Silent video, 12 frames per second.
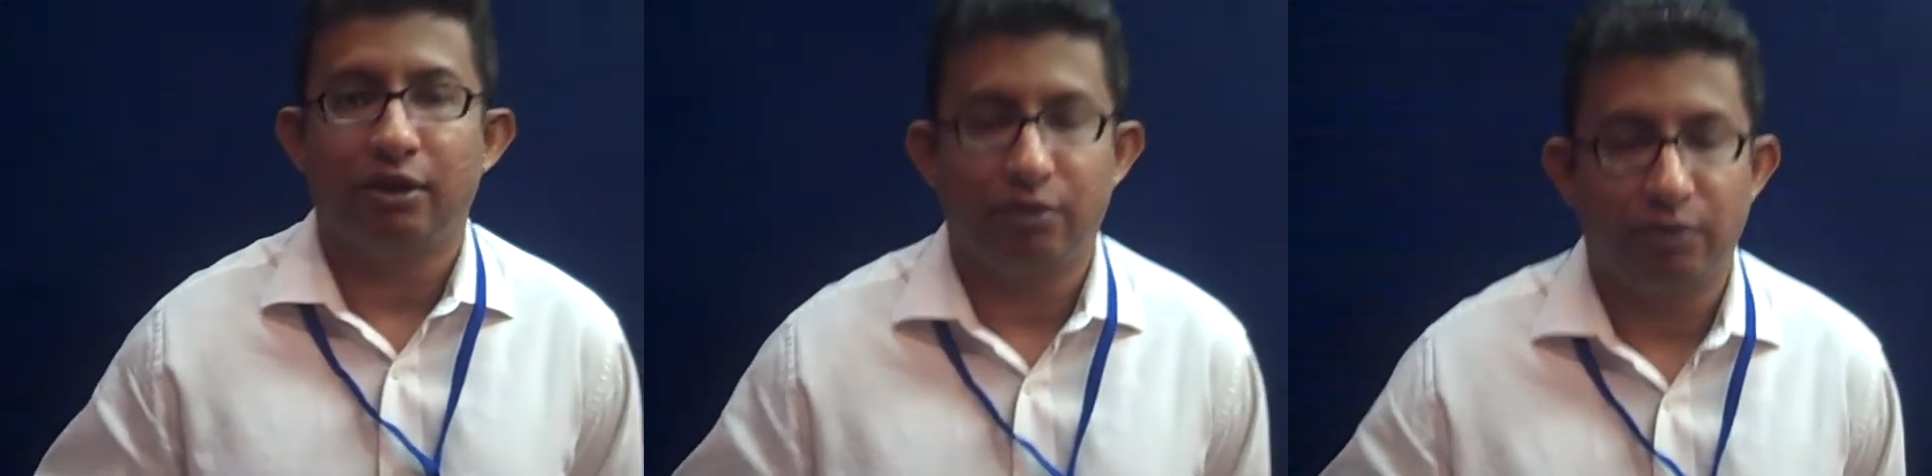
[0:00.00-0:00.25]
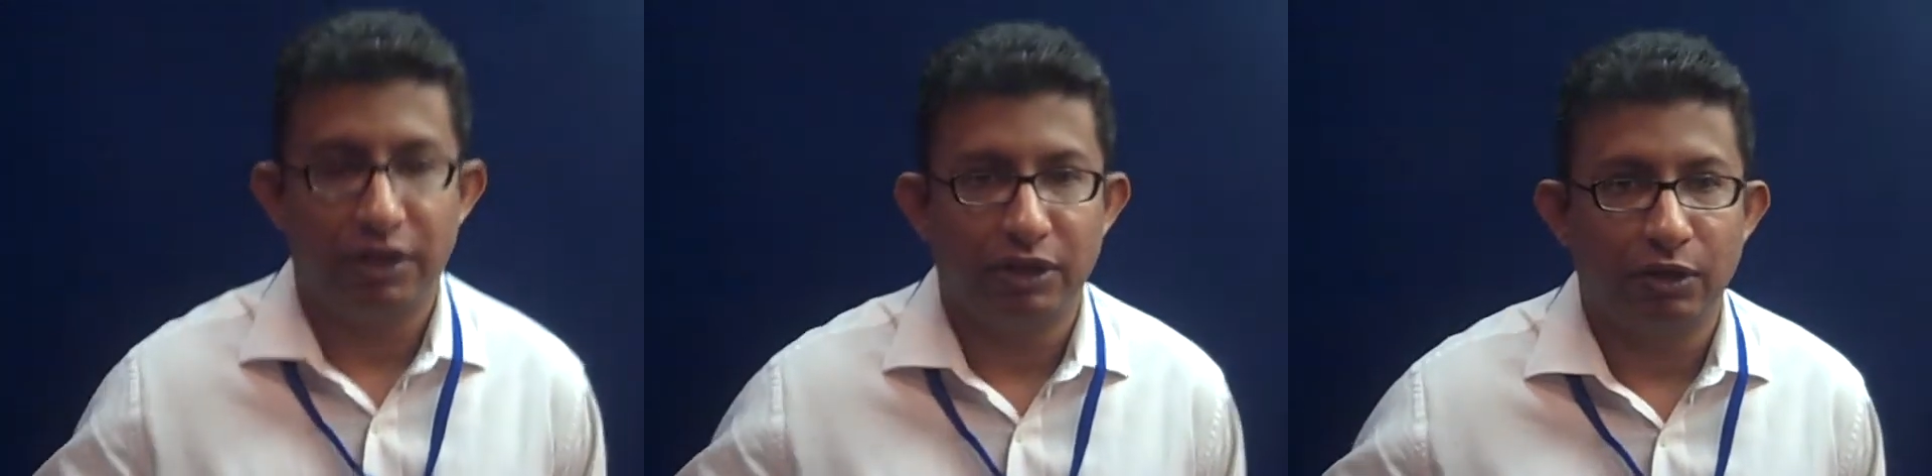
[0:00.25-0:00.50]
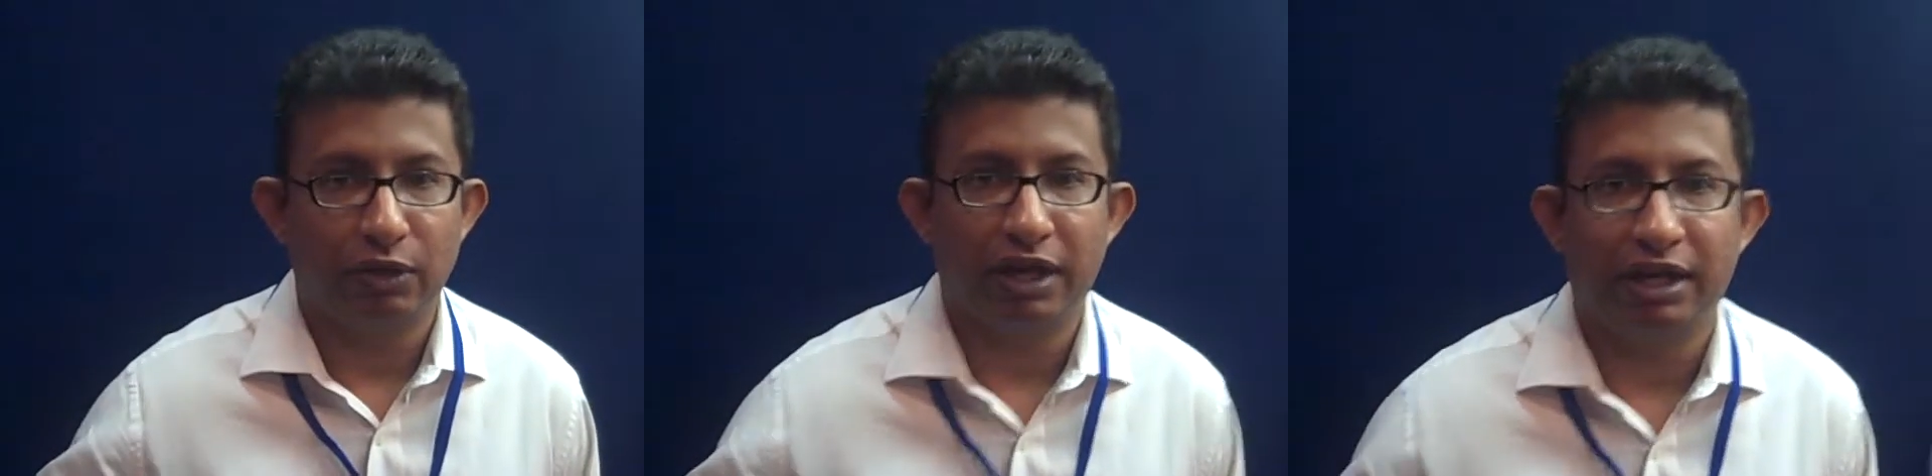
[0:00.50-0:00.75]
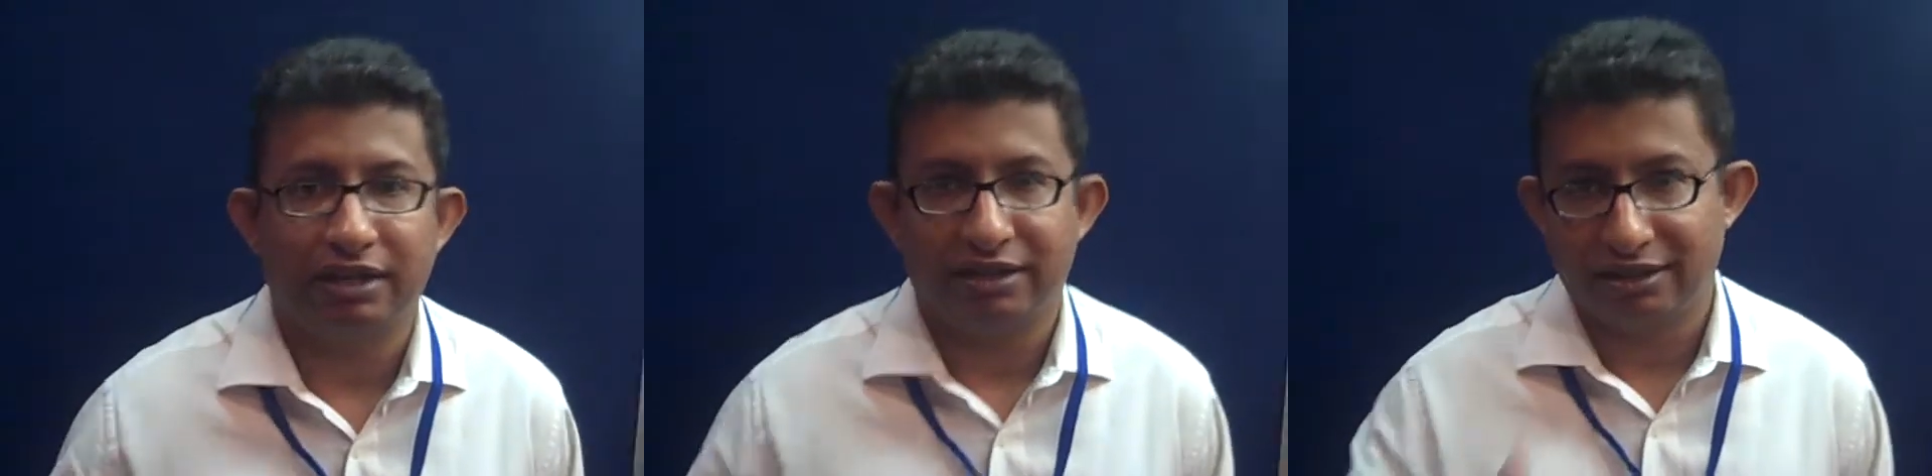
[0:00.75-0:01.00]
on when you look
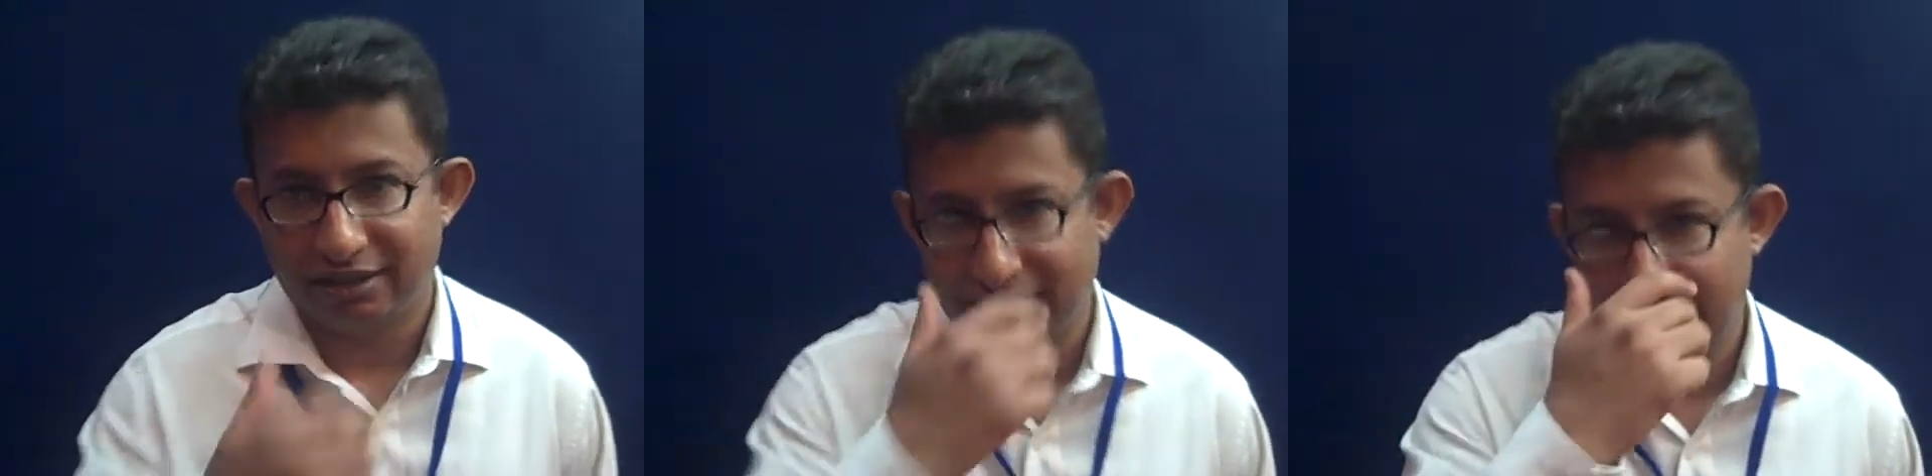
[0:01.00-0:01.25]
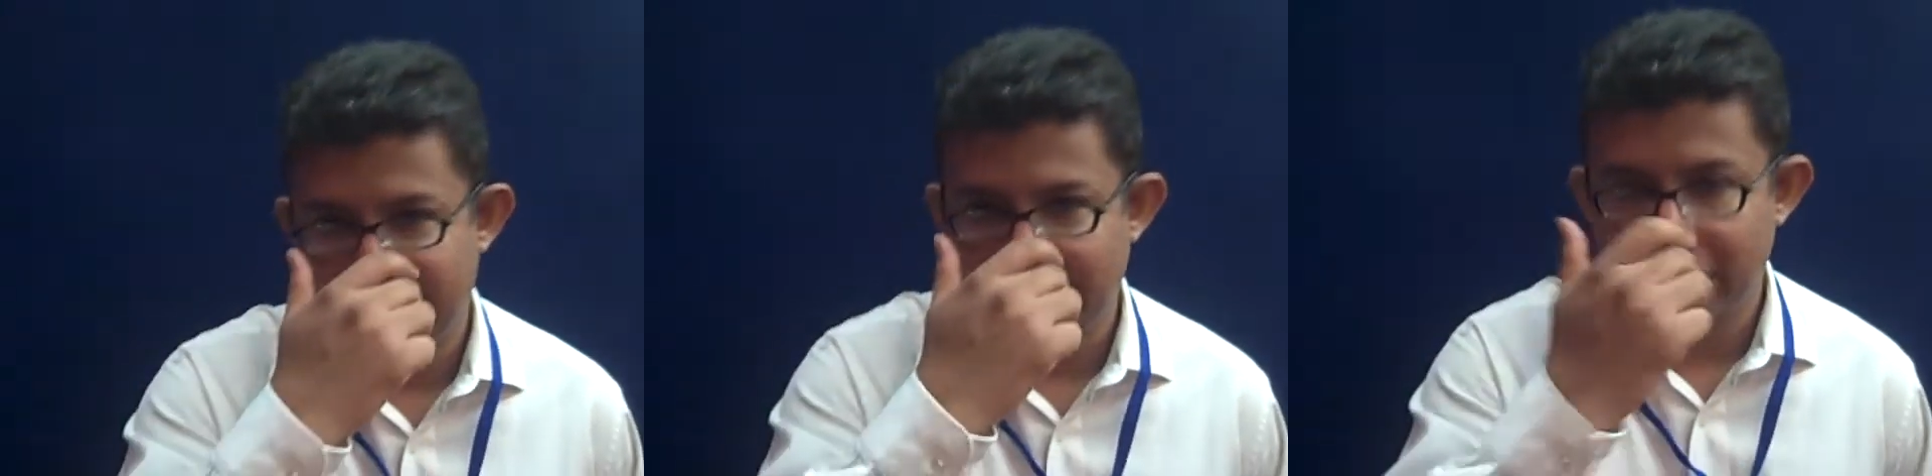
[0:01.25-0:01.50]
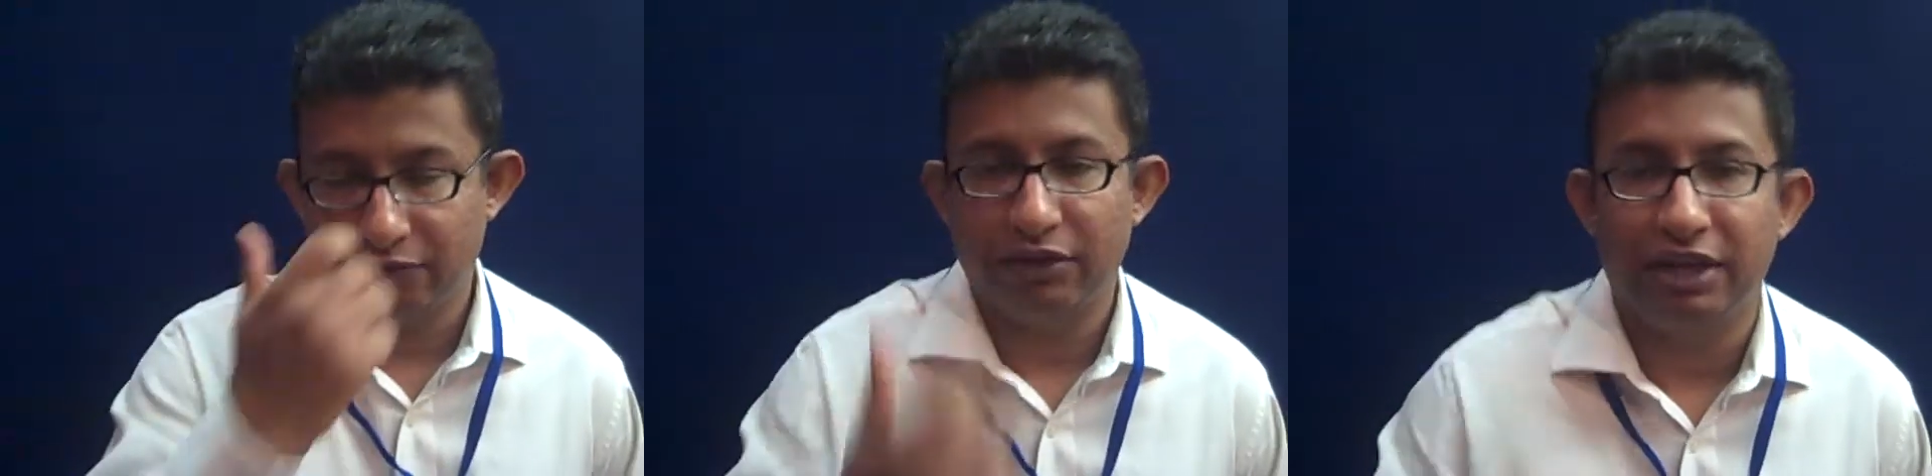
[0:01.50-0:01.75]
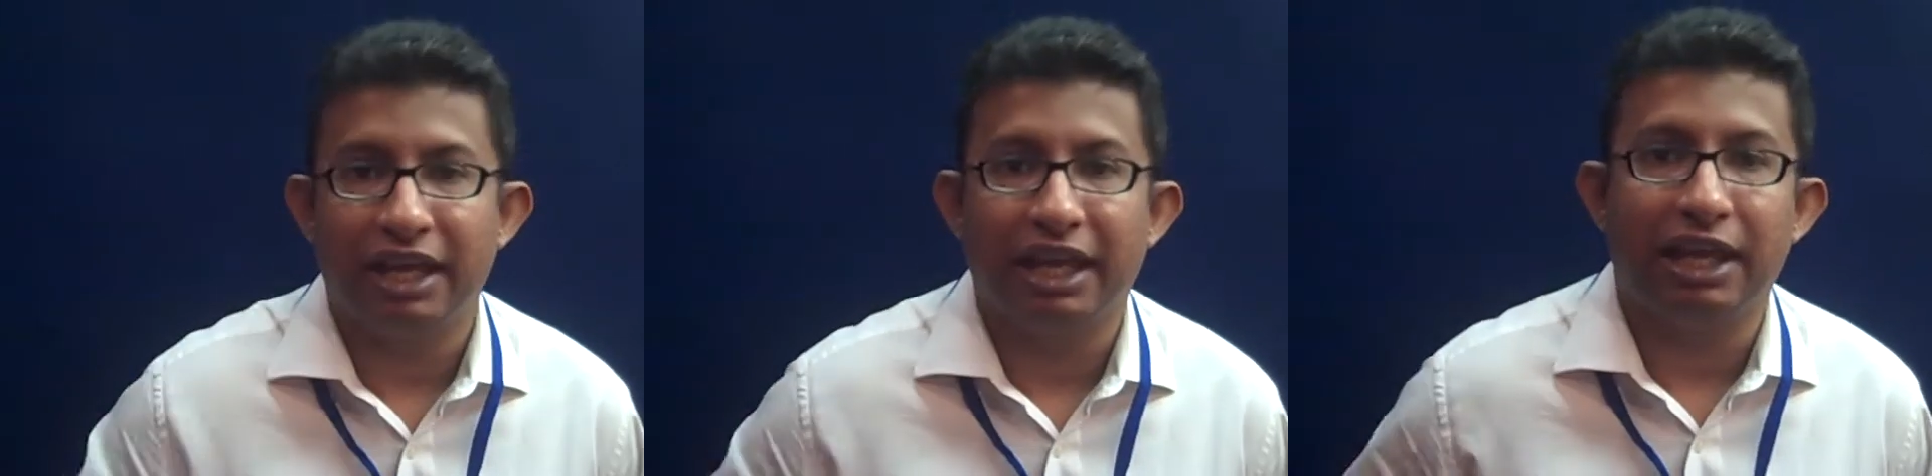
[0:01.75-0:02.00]
at the end of the
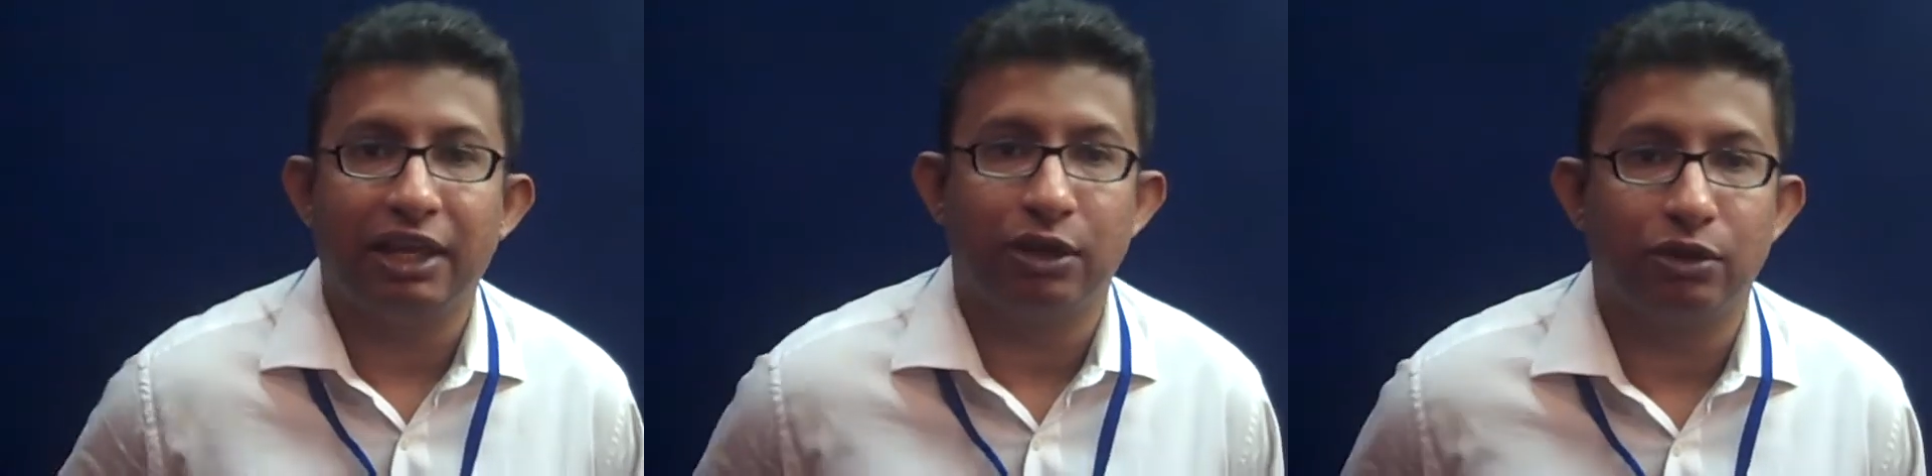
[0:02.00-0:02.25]
day,